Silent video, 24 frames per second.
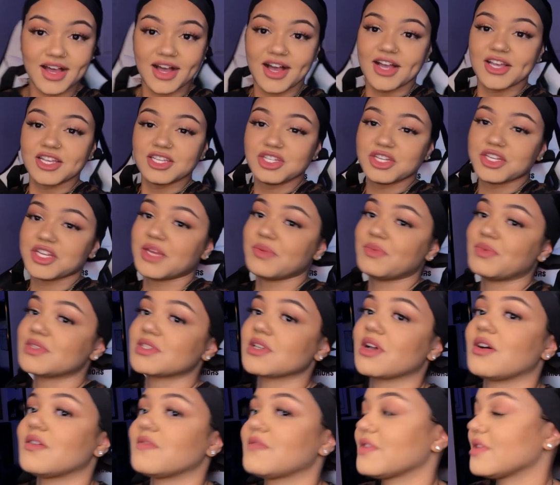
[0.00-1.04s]
I usually keep
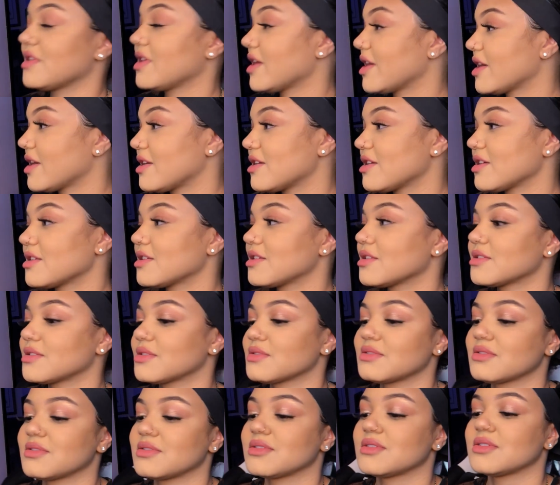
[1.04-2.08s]
this on for like
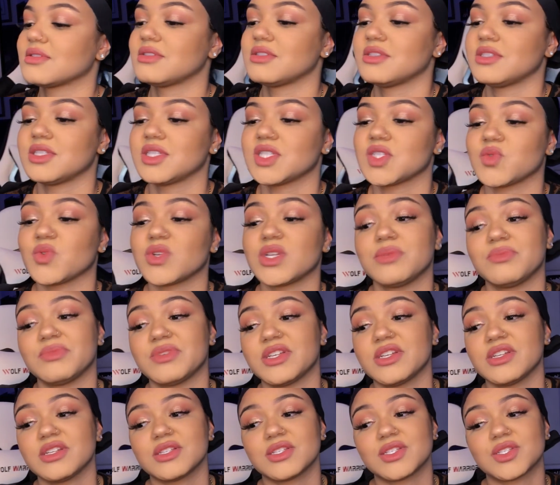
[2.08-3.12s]
20
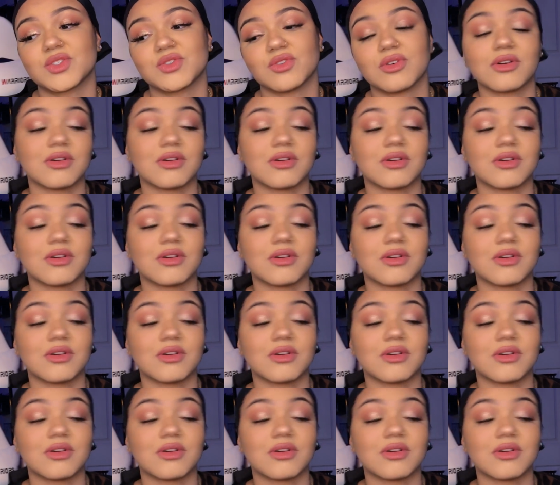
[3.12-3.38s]
minutes,